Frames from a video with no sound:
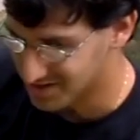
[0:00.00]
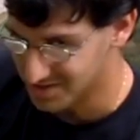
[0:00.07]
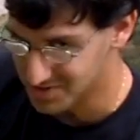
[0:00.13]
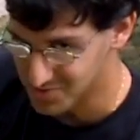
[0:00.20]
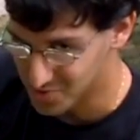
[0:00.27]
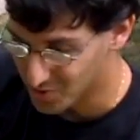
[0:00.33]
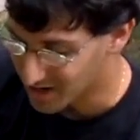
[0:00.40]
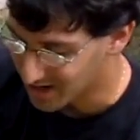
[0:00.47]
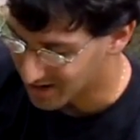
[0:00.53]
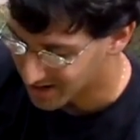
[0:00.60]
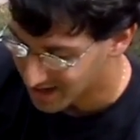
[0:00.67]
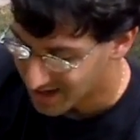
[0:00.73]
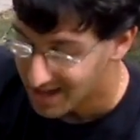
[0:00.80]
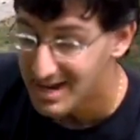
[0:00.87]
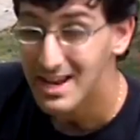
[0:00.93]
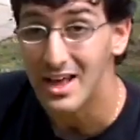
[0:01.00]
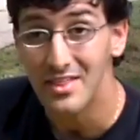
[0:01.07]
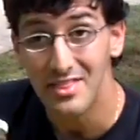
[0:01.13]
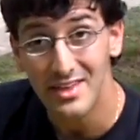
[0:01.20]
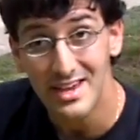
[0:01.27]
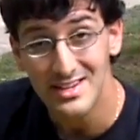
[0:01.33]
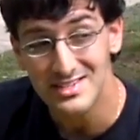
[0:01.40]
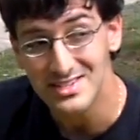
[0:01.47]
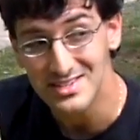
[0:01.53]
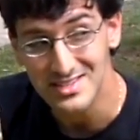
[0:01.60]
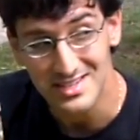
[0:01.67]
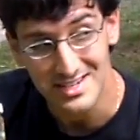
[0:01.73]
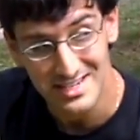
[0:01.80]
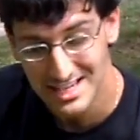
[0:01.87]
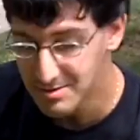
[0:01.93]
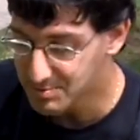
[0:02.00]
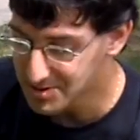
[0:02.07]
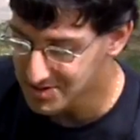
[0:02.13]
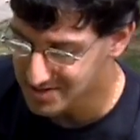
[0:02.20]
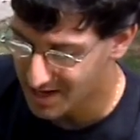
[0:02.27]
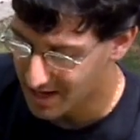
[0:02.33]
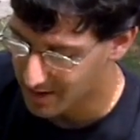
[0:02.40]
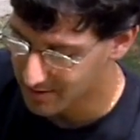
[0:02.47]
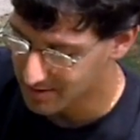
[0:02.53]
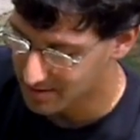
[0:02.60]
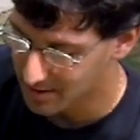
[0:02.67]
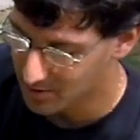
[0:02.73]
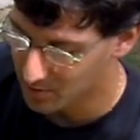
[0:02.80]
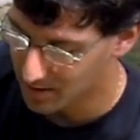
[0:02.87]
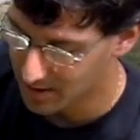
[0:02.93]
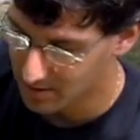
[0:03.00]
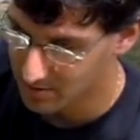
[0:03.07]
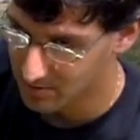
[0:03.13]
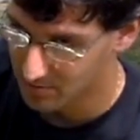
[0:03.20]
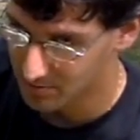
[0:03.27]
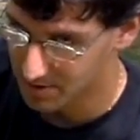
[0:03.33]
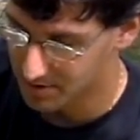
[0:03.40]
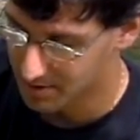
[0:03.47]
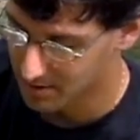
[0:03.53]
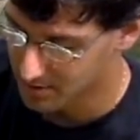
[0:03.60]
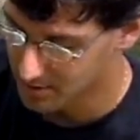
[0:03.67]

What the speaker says: is wet. Now this is the deepest down that they went with their